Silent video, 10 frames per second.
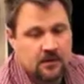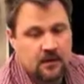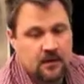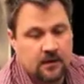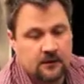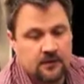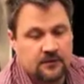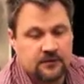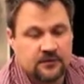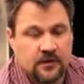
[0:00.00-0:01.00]
and there
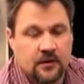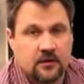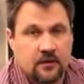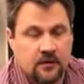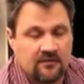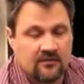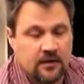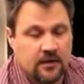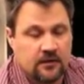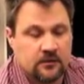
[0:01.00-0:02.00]
is a side cutter
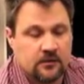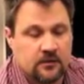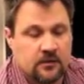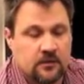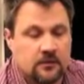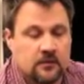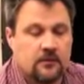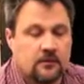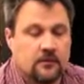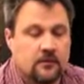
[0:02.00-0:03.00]
fitted into it.
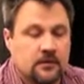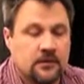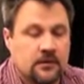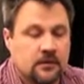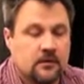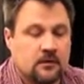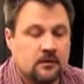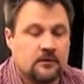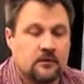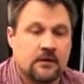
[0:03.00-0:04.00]
Turn
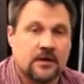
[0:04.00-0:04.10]
the